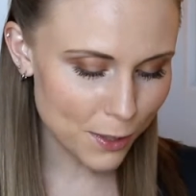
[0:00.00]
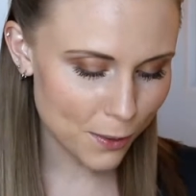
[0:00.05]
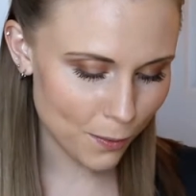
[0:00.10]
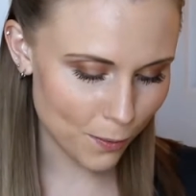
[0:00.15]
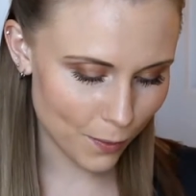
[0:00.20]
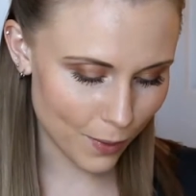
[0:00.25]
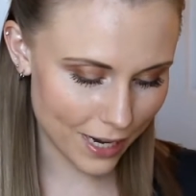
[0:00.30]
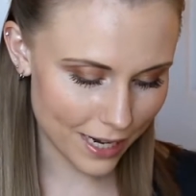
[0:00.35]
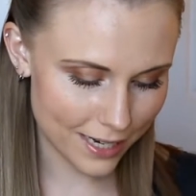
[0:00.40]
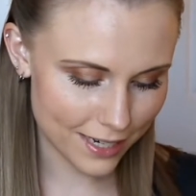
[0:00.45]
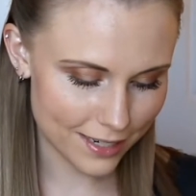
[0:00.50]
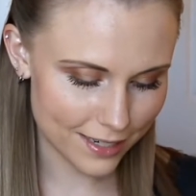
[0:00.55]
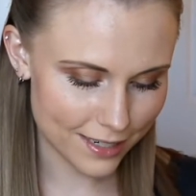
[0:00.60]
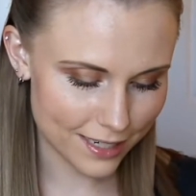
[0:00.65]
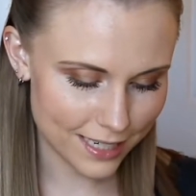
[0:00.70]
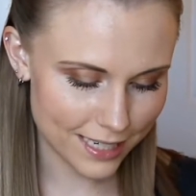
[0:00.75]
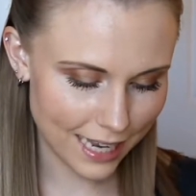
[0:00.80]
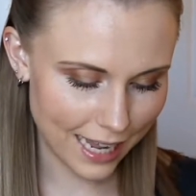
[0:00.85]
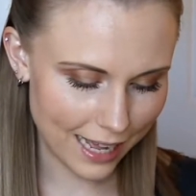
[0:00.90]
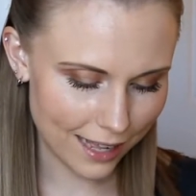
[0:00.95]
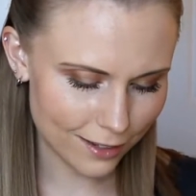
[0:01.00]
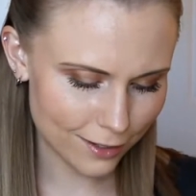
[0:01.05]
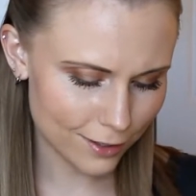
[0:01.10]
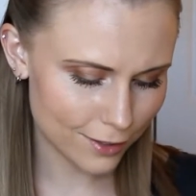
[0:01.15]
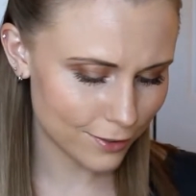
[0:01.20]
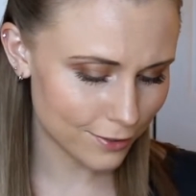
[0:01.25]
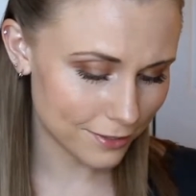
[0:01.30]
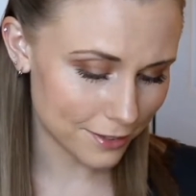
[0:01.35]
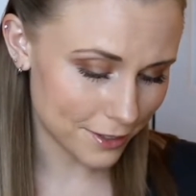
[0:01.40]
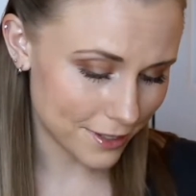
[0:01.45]
wear talc
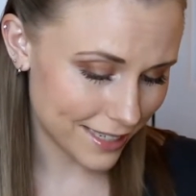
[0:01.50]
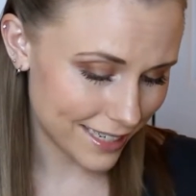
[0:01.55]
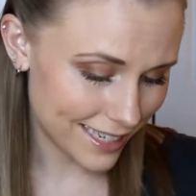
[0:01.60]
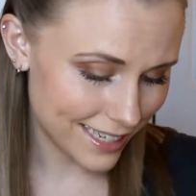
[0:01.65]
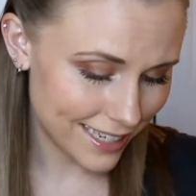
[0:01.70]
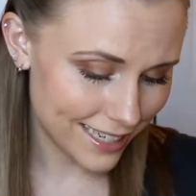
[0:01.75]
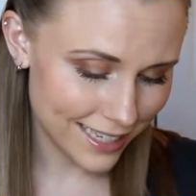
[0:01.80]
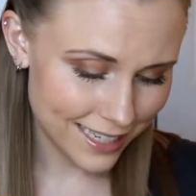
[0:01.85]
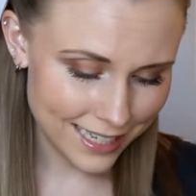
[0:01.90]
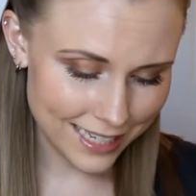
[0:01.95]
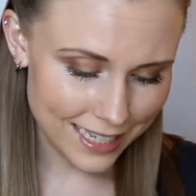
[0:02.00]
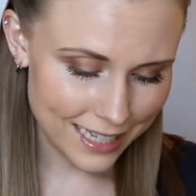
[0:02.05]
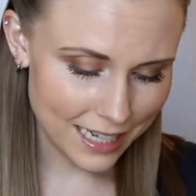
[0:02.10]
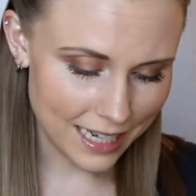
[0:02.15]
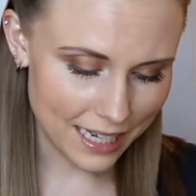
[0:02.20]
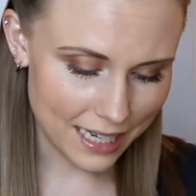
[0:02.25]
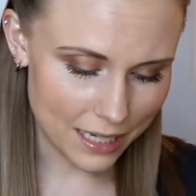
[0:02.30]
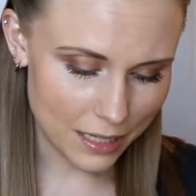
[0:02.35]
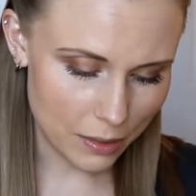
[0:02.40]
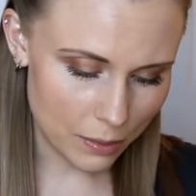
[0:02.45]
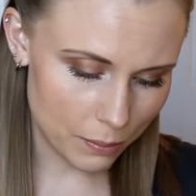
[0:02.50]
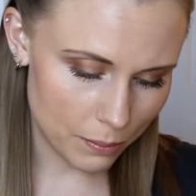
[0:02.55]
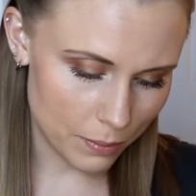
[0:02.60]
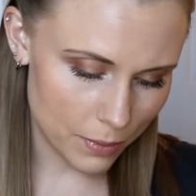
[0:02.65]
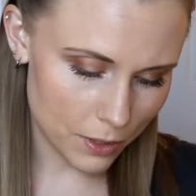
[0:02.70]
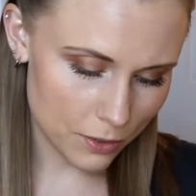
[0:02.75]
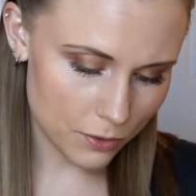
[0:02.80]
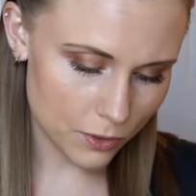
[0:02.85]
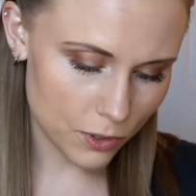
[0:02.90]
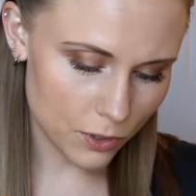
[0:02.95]
free
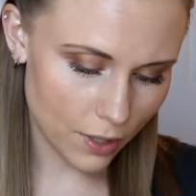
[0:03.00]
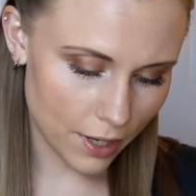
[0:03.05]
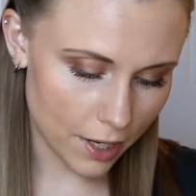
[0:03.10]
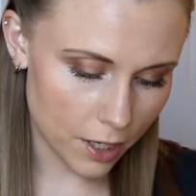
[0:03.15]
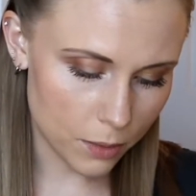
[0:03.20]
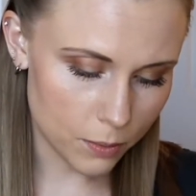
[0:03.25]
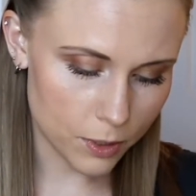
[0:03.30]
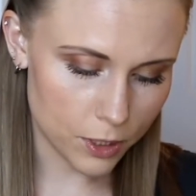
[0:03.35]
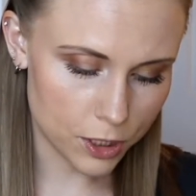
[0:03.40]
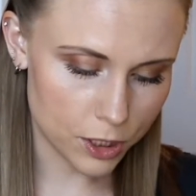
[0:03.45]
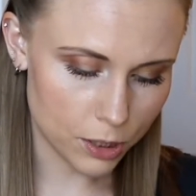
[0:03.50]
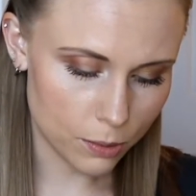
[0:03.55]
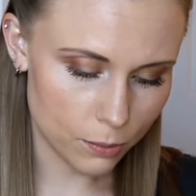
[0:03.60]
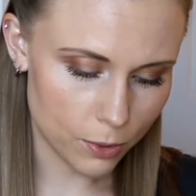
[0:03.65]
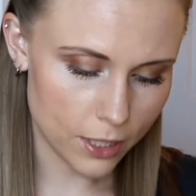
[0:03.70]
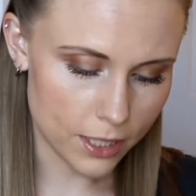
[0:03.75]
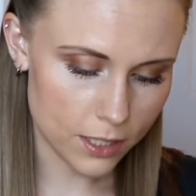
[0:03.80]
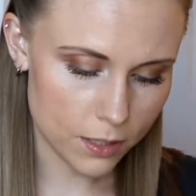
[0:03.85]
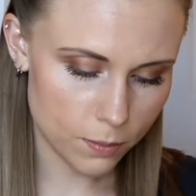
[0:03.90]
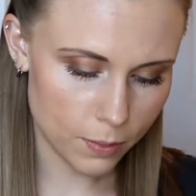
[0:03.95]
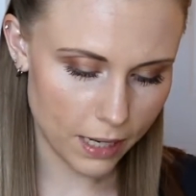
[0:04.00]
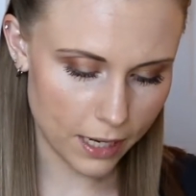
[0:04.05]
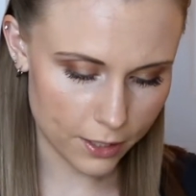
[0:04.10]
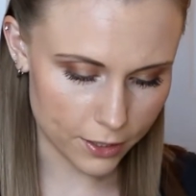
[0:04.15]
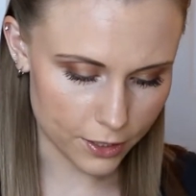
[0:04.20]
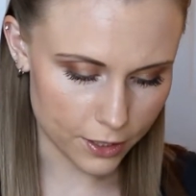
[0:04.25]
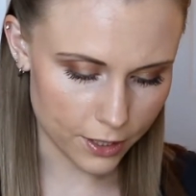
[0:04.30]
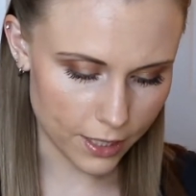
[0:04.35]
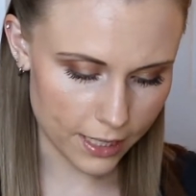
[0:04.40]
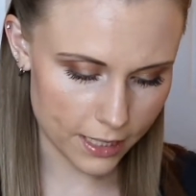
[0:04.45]
mineral airbrushing pressed
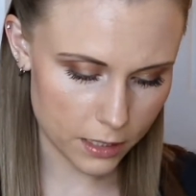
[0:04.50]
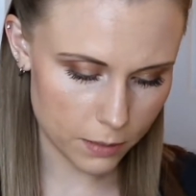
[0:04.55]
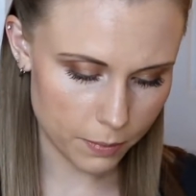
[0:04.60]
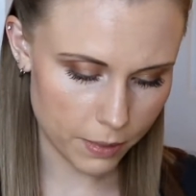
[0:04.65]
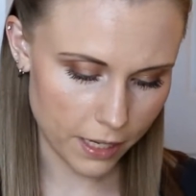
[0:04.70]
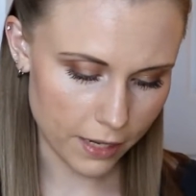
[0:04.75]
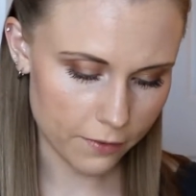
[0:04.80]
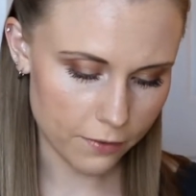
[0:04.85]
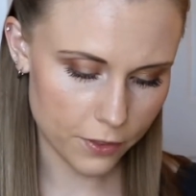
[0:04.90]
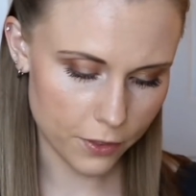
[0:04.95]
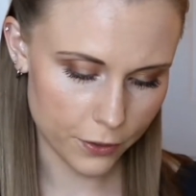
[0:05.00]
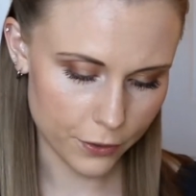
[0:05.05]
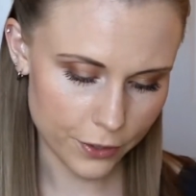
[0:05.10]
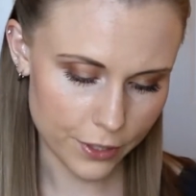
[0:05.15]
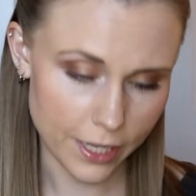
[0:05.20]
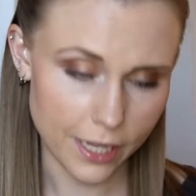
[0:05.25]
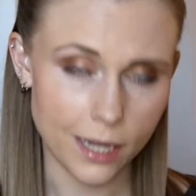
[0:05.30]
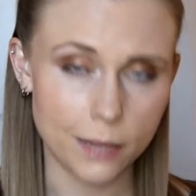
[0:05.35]
powder SPF 30.